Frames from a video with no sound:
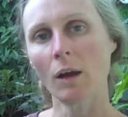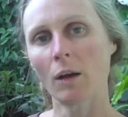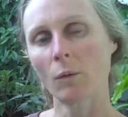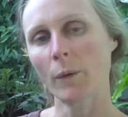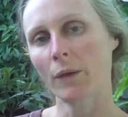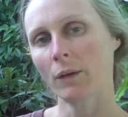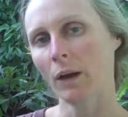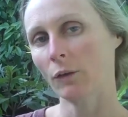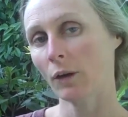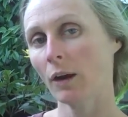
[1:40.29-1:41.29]
uh, with
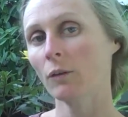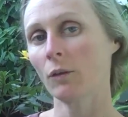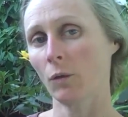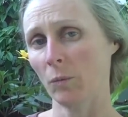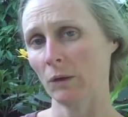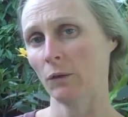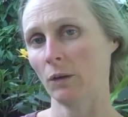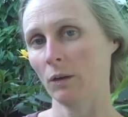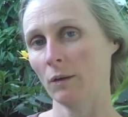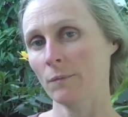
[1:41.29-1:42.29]
an educational
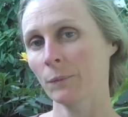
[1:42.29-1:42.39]
mission,